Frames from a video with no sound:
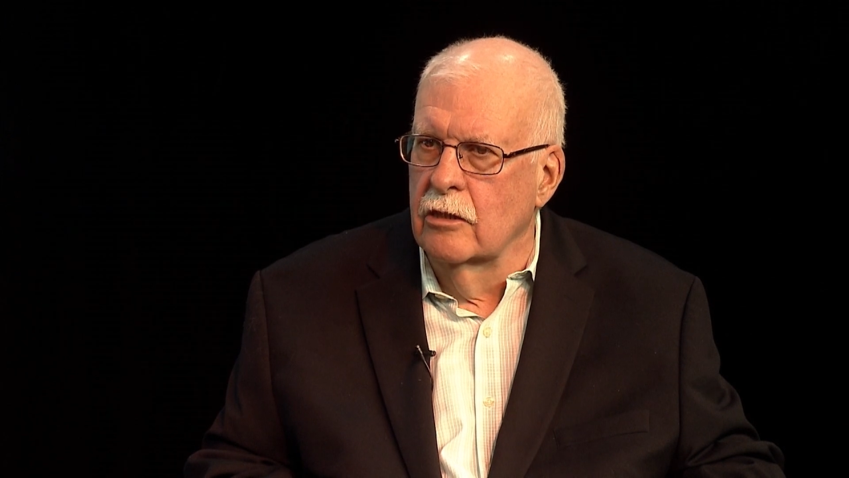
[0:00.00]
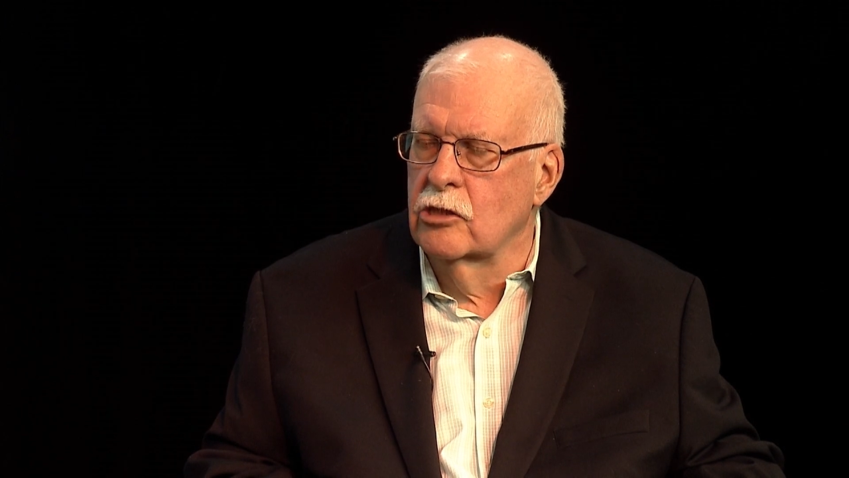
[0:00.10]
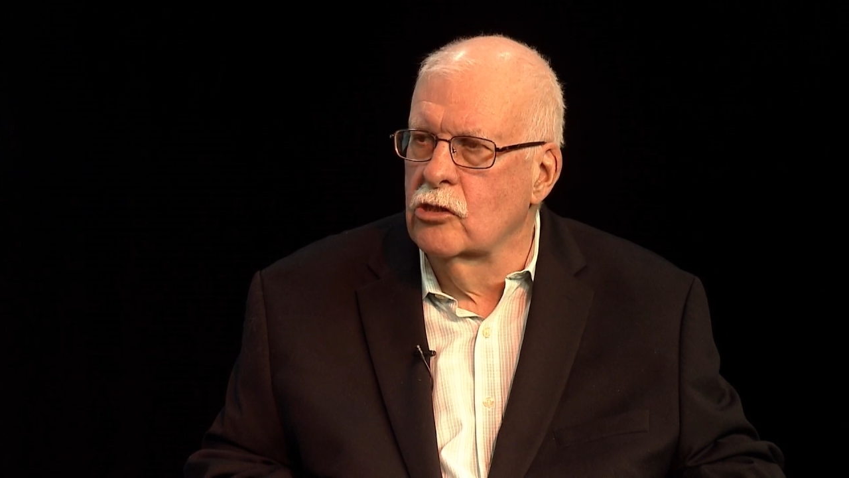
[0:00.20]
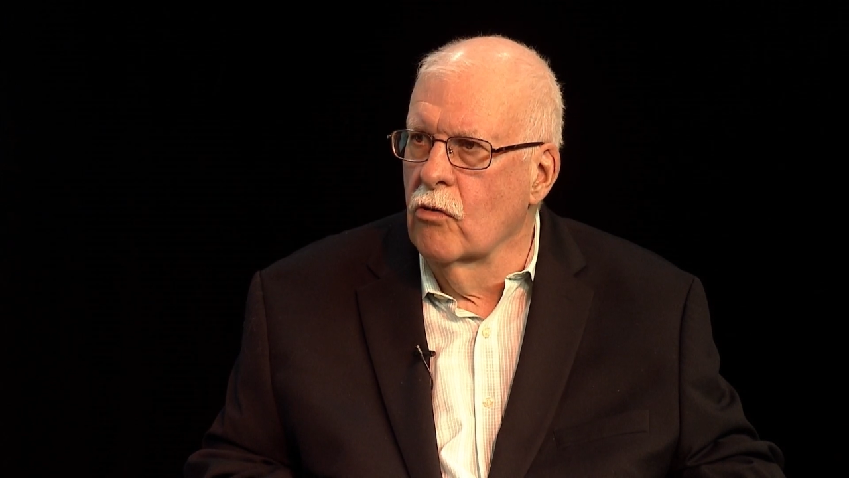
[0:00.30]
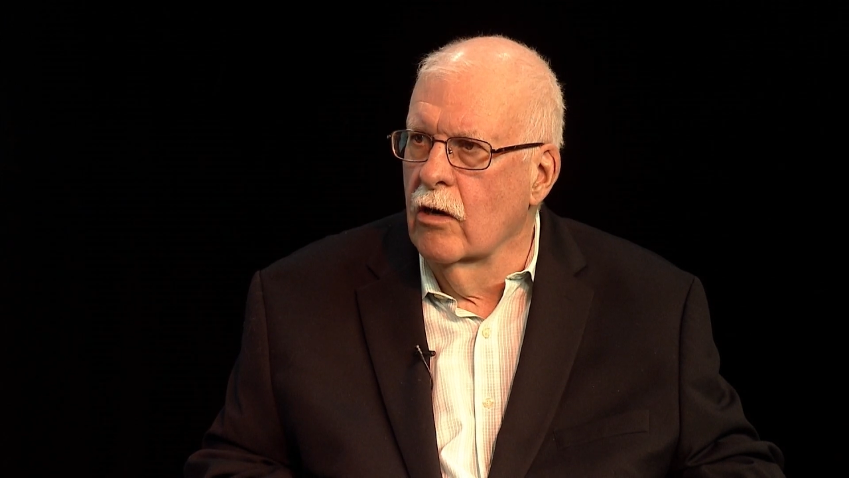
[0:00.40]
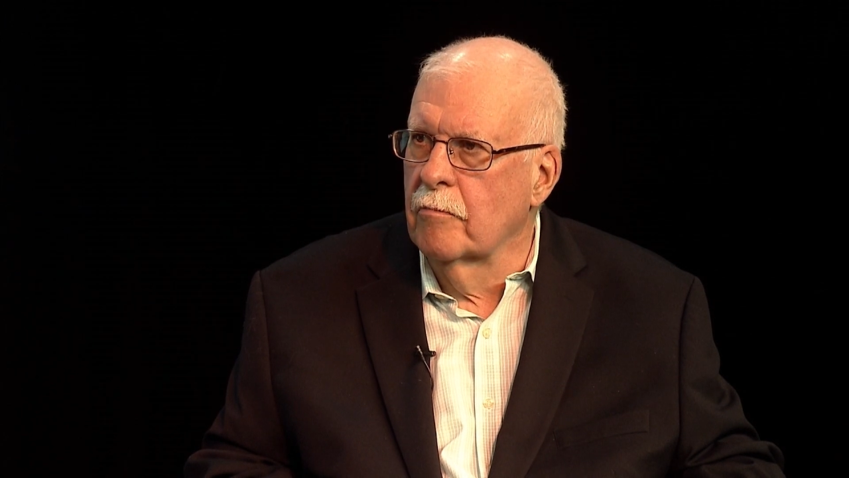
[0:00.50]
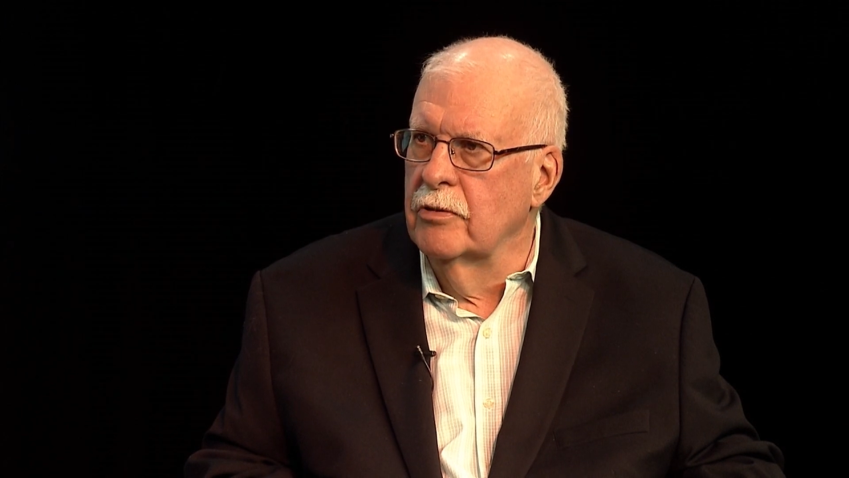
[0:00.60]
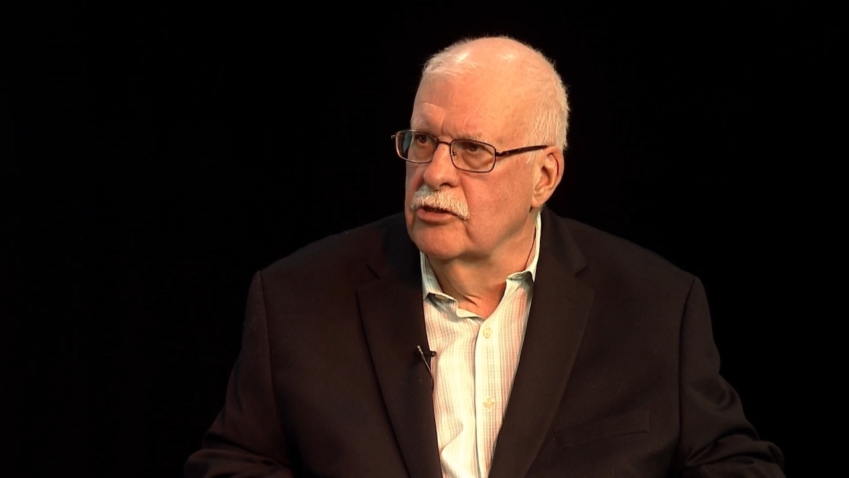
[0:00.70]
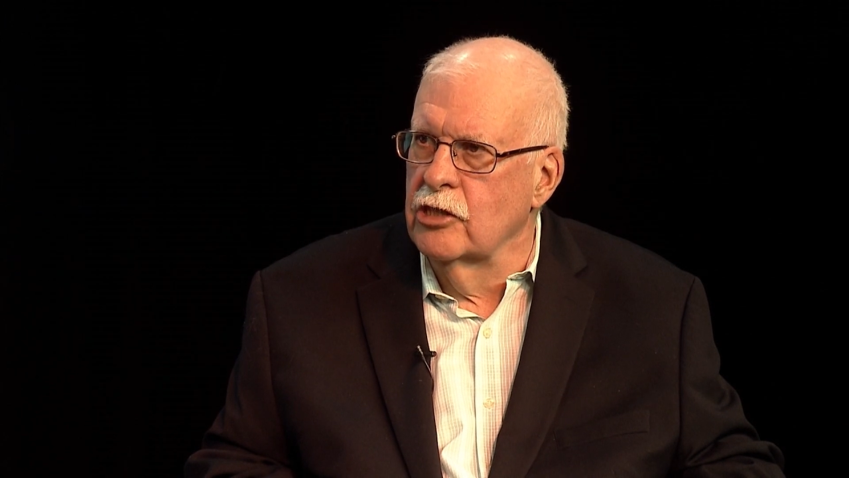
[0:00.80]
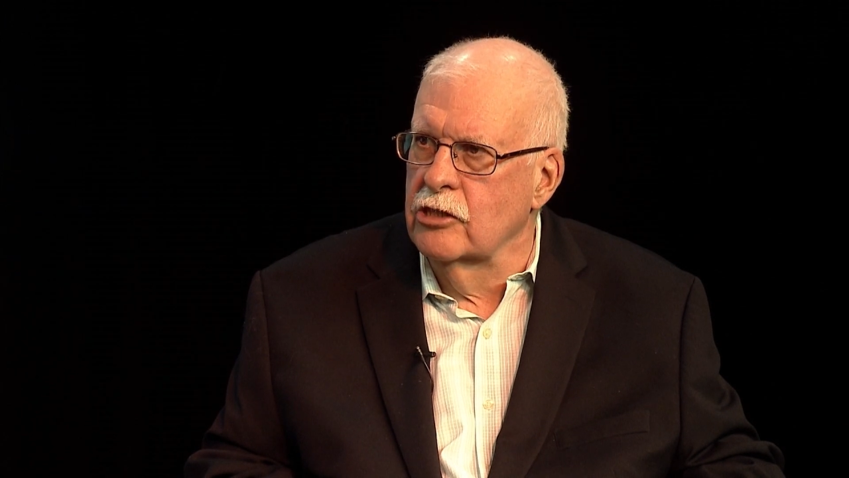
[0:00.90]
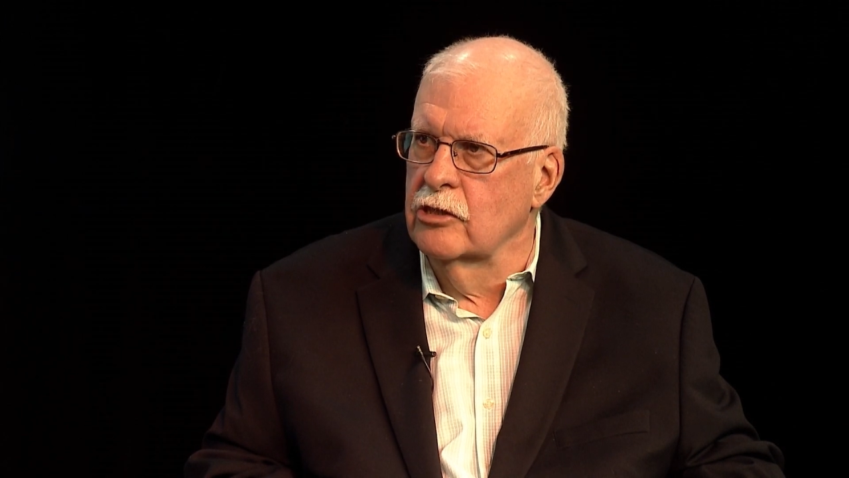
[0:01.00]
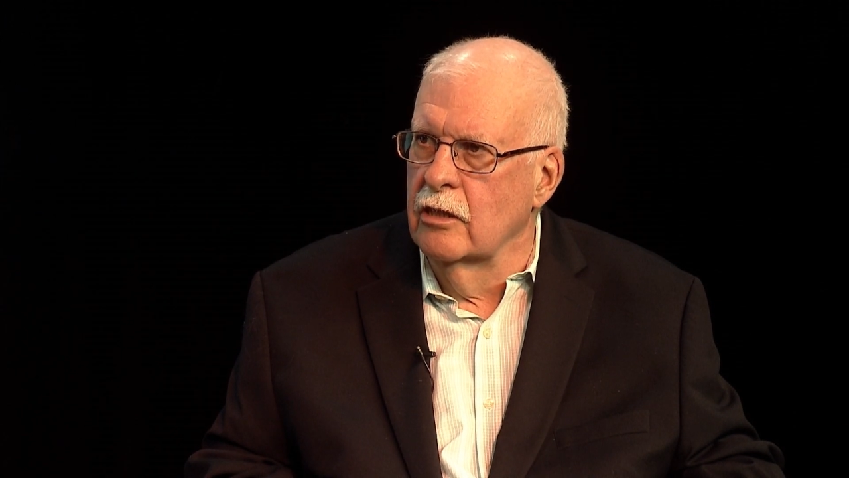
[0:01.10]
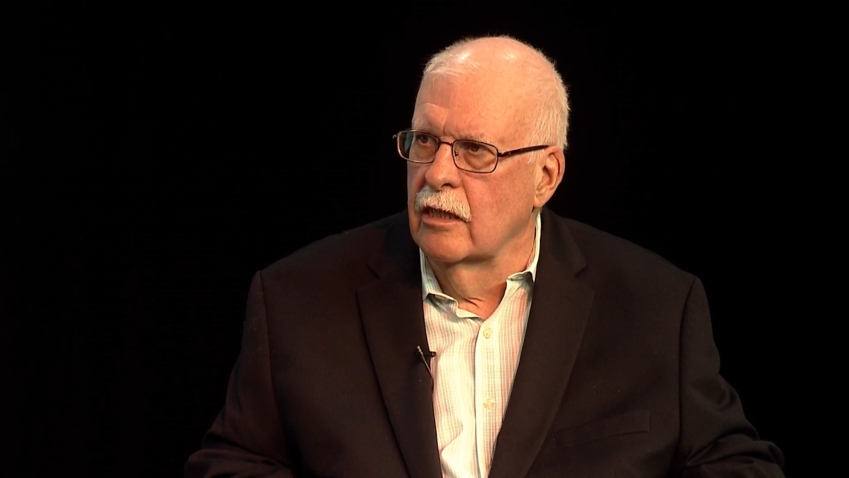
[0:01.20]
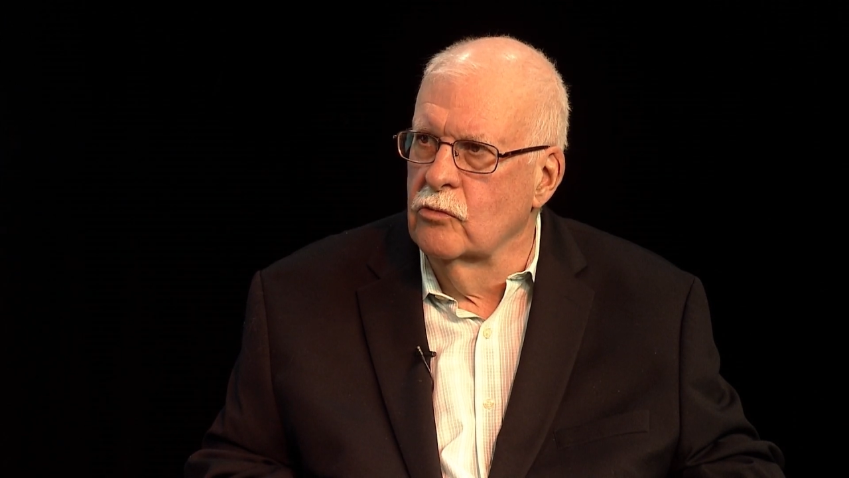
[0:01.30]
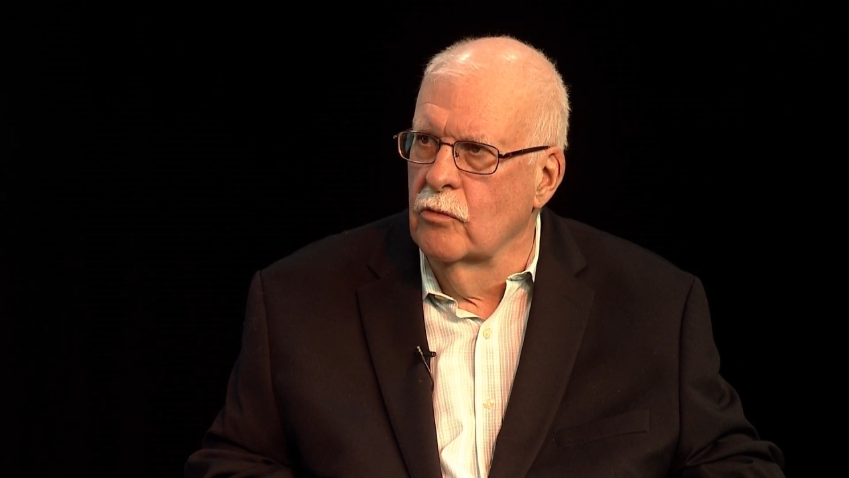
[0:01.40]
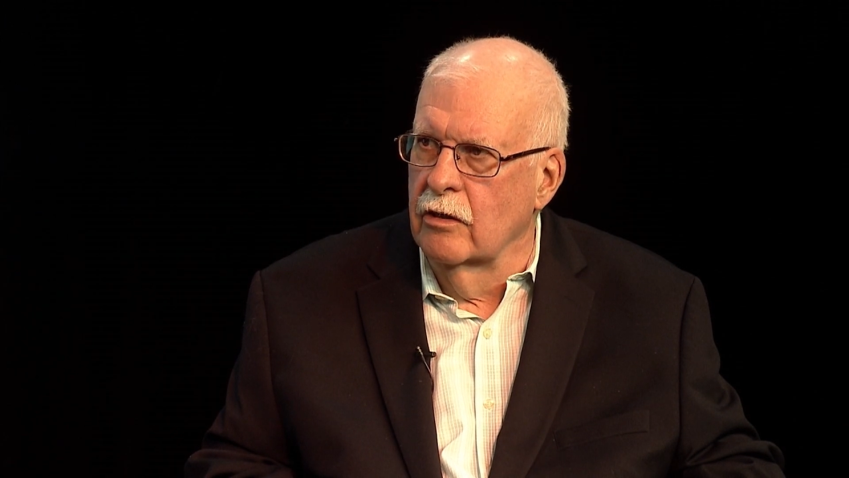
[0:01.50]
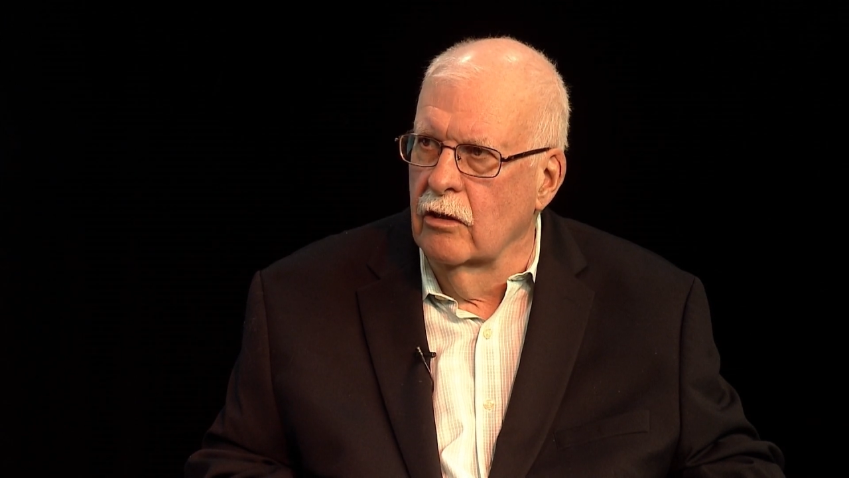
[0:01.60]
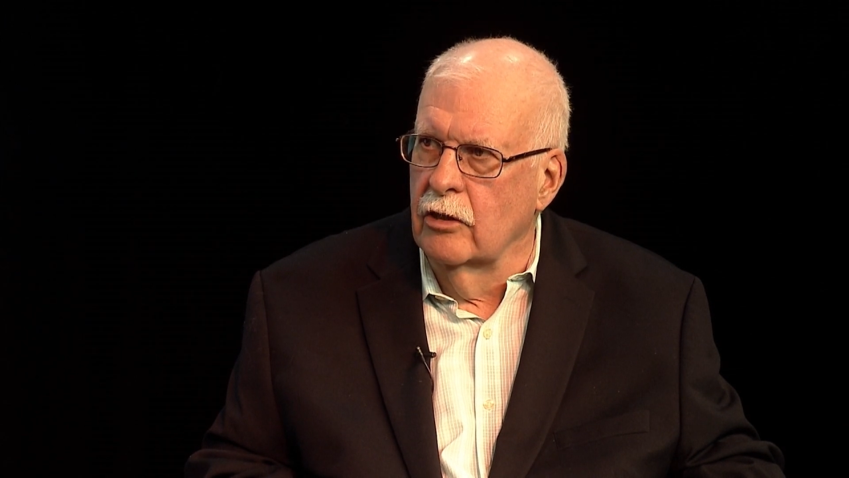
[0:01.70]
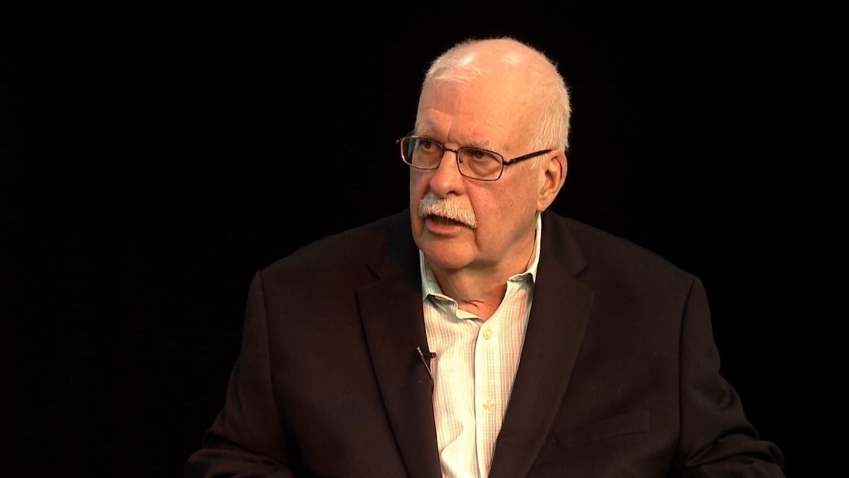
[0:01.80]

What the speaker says: historic position as one of the